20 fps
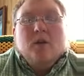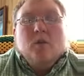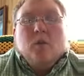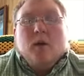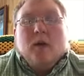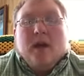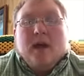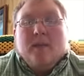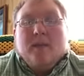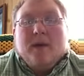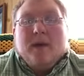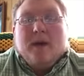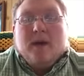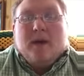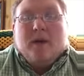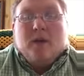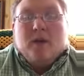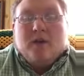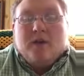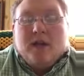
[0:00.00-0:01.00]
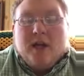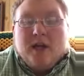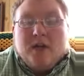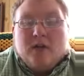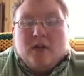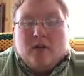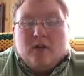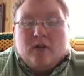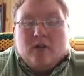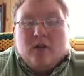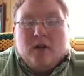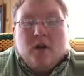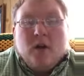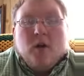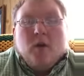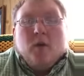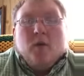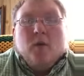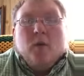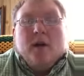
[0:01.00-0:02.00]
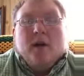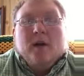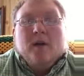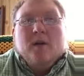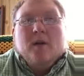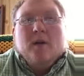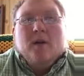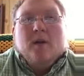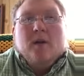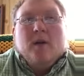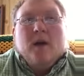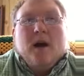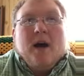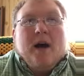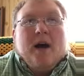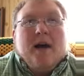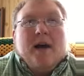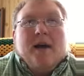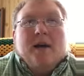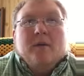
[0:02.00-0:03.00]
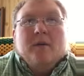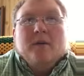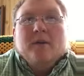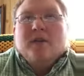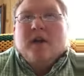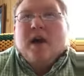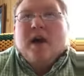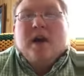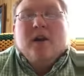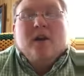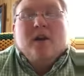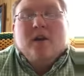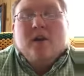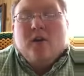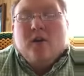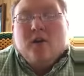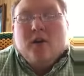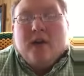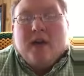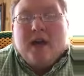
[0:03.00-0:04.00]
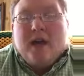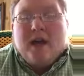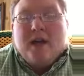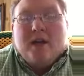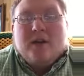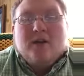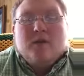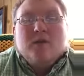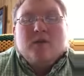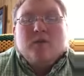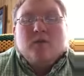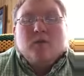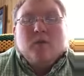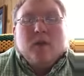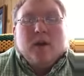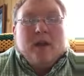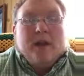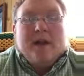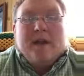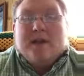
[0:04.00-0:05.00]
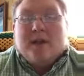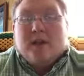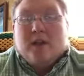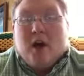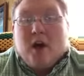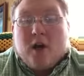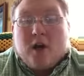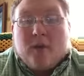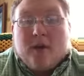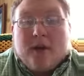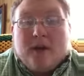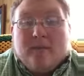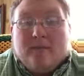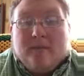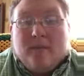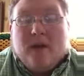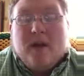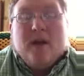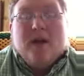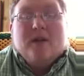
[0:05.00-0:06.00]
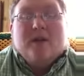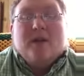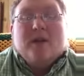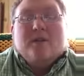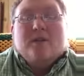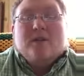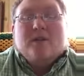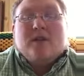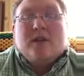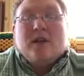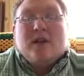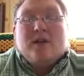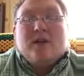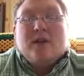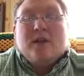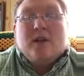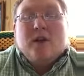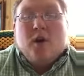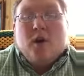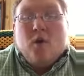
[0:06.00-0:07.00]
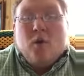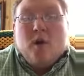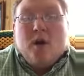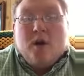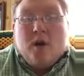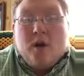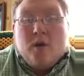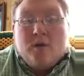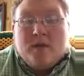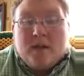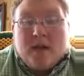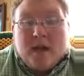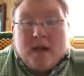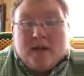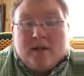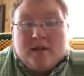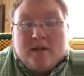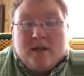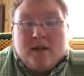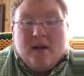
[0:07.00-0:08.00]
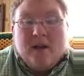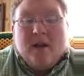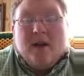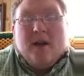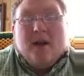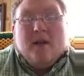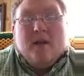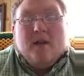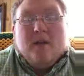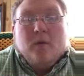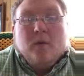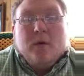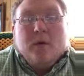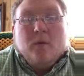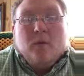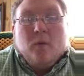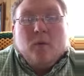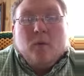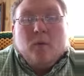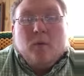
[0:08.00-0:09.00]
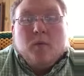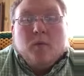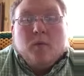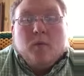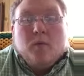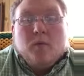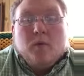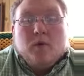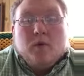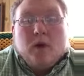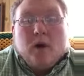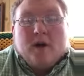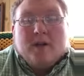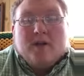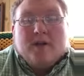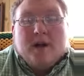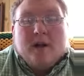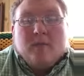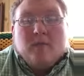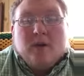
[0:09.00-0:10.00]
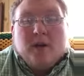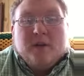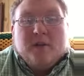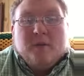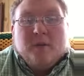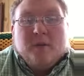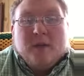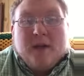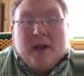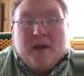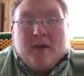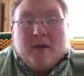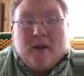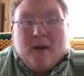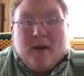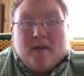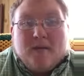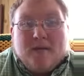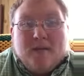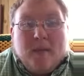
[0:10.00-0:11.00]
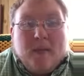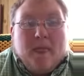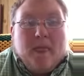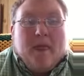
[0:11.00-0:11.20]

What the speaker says: Will I be a good teacher? Will I retire at an early age? Will I hit the lottery? These are things that no one knows yet, that we will cross that bridge when we get there.